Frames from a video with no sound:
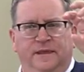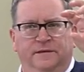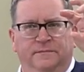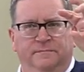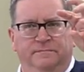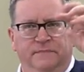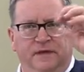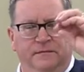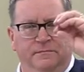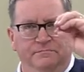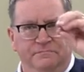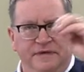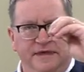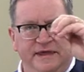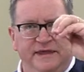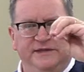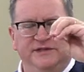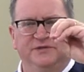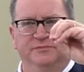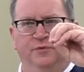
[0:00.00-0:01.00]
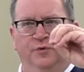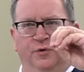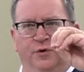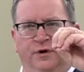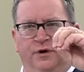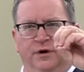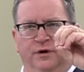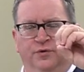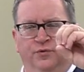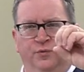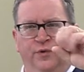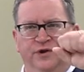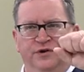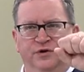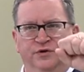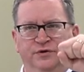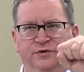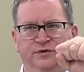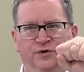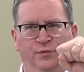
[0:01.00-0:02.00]
It means more when
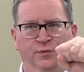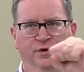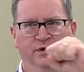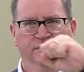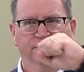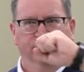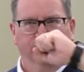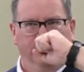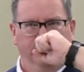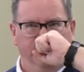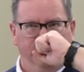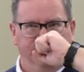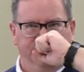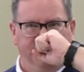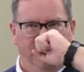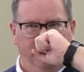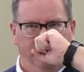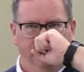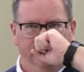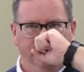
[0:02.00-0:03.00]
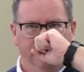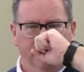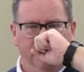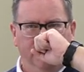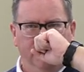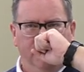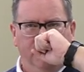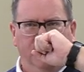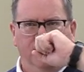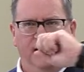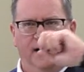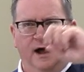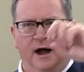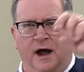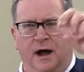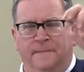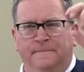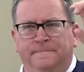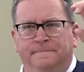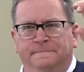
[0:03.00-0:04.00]
you do the work for yourself,
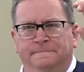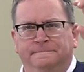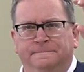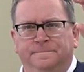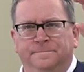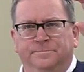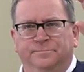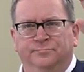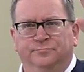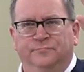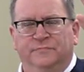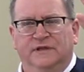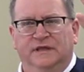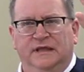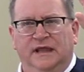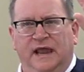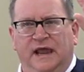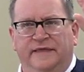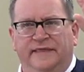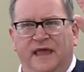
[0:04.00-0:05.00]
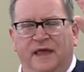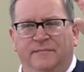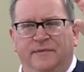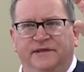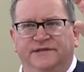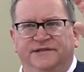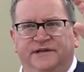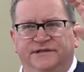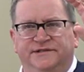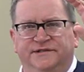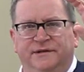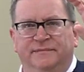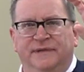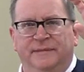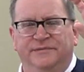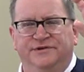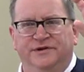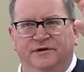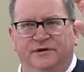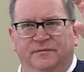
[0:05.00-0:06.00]
and that means that
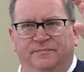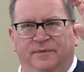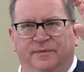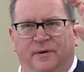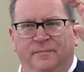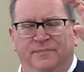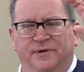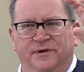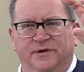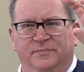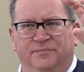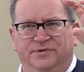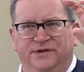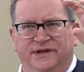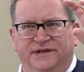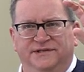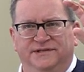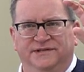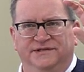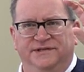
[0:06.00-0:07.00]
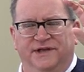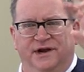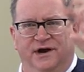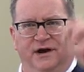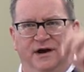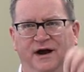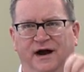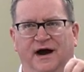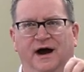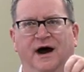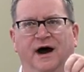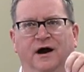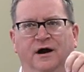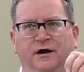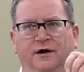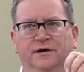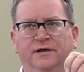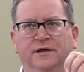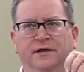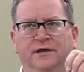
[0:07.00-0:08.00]
sometimes you're going to bump into places that are
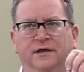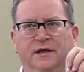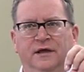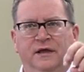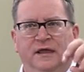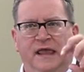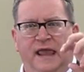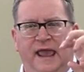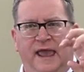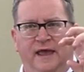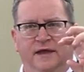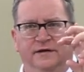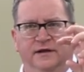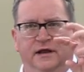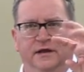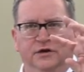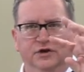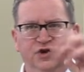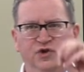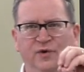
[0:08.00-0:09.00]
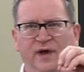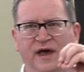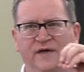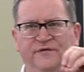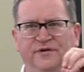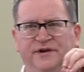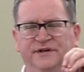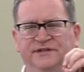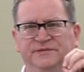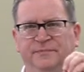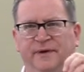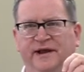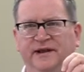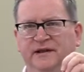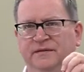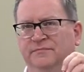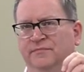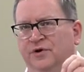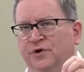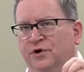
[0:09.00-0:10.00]
hard, and new evidence might
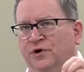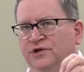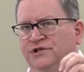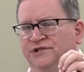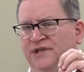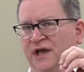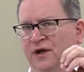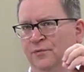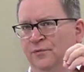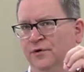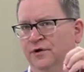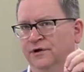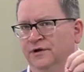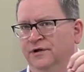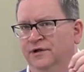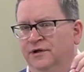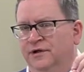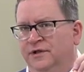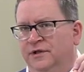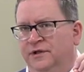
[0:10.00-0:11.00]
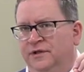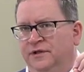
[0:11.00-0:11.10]
emerge that would